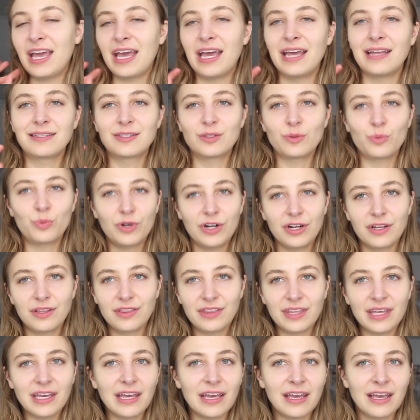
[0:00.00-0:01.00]
It's
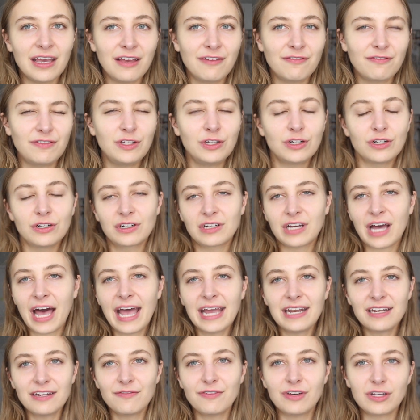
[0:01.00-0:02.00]
worth it if you're
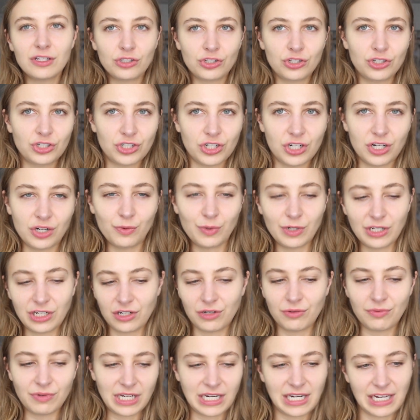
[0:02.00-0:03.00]
kind of unsure when
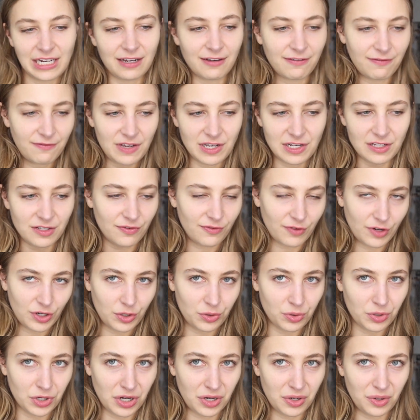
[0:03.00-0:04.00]
you're reading A Feast for
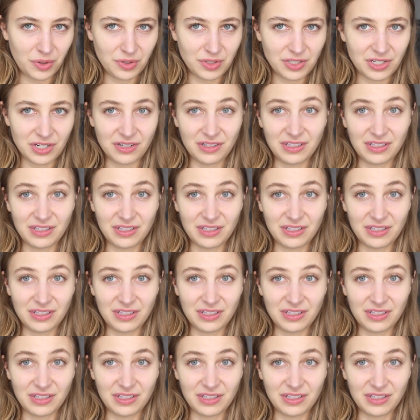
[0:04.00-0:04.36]
Crows.